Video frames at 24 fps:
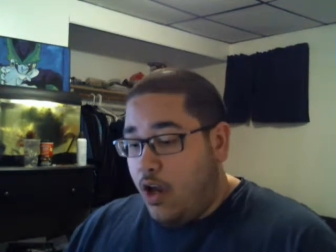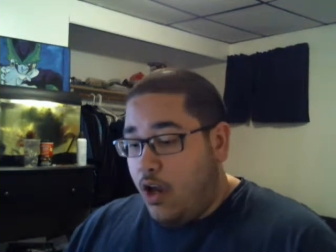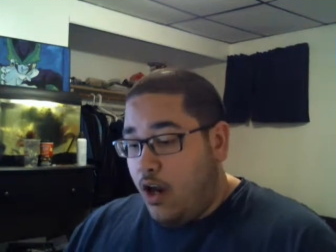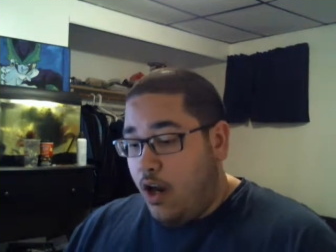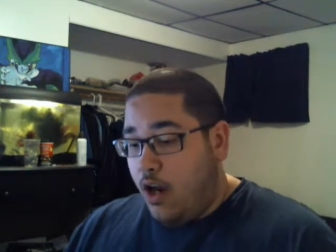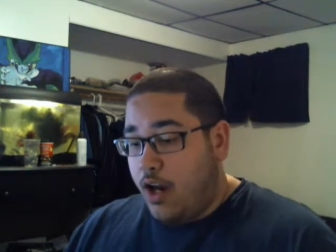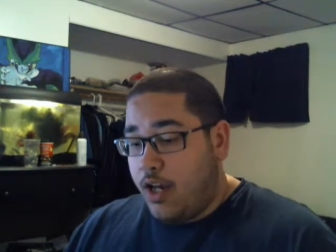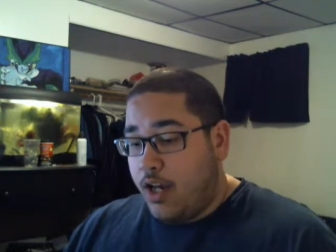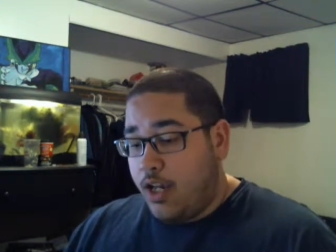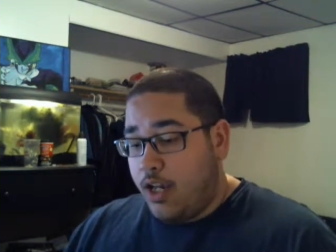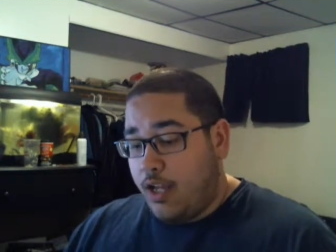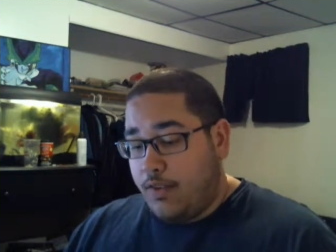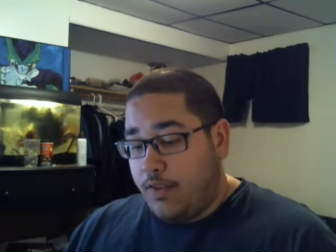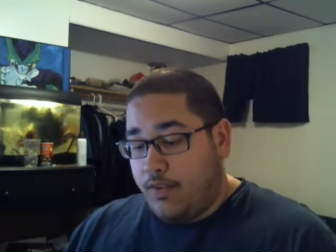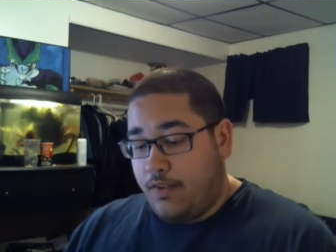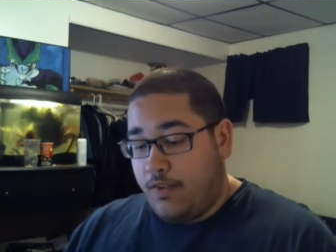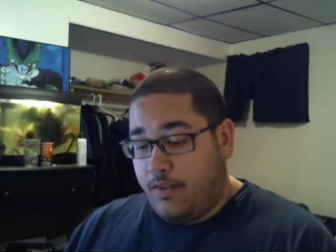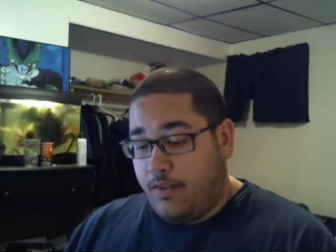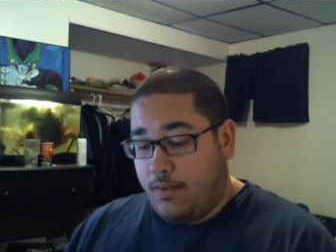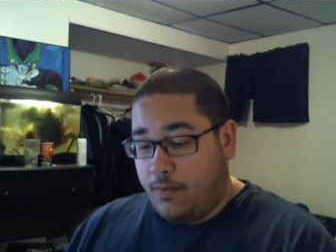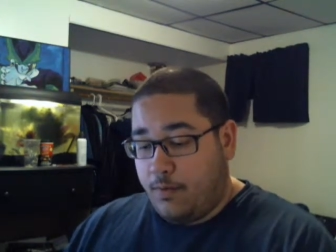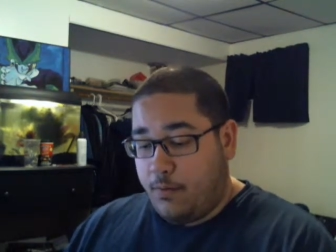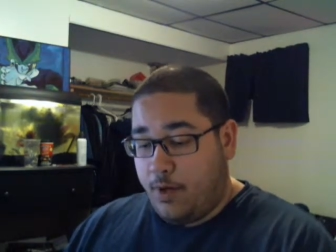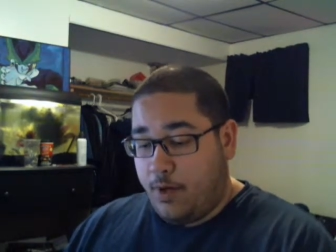Alright guys,
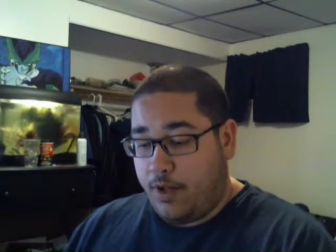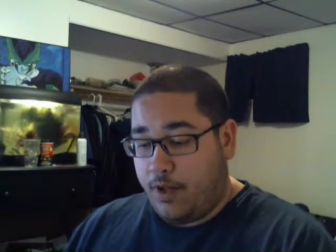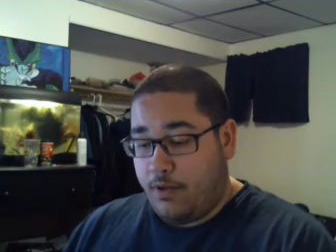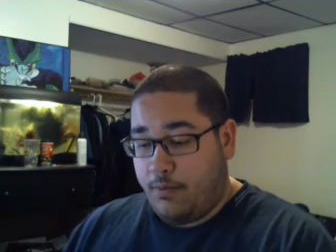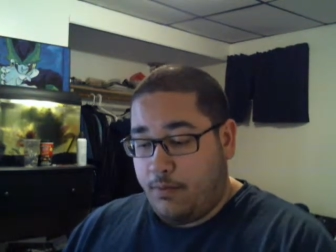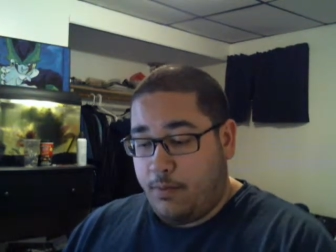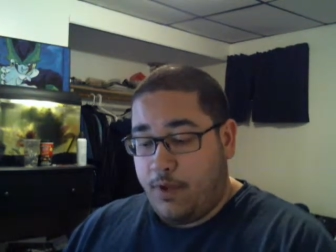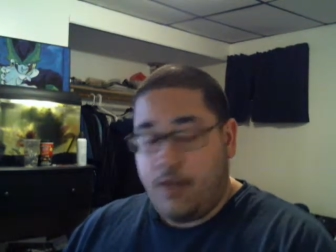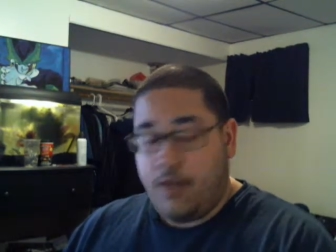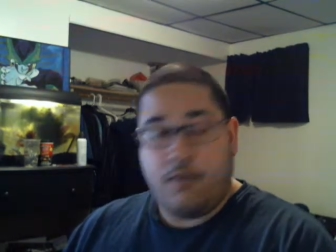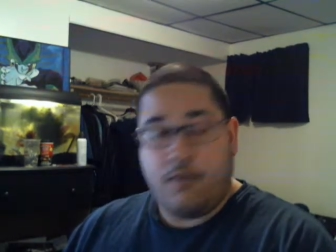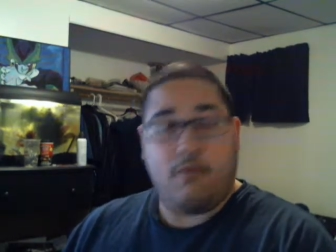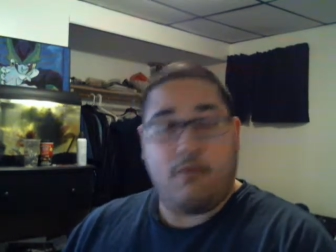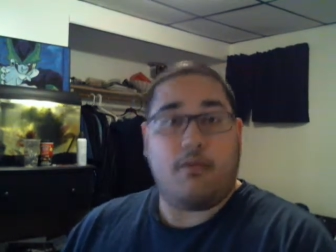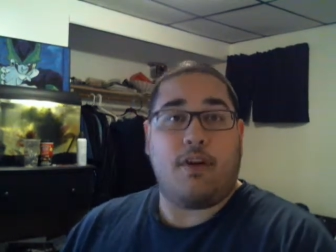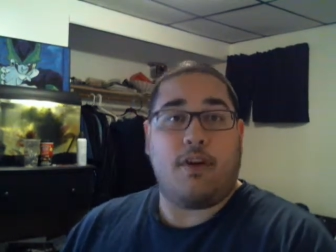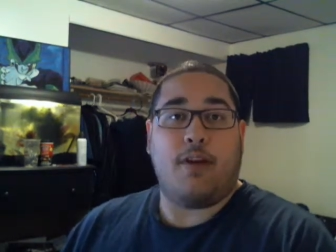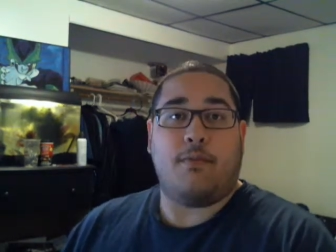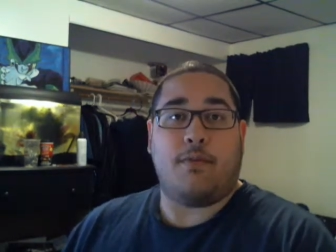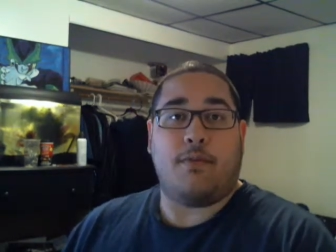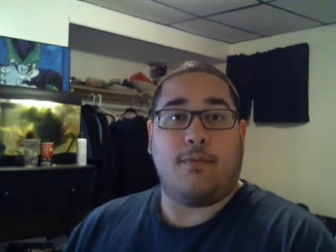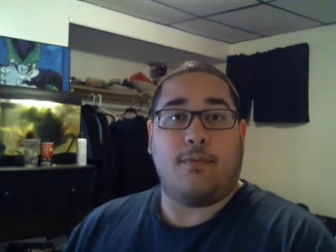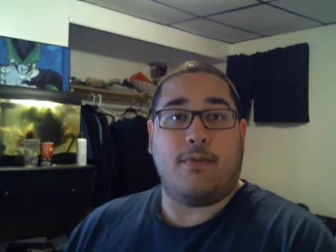this is Michael of Painting War Games.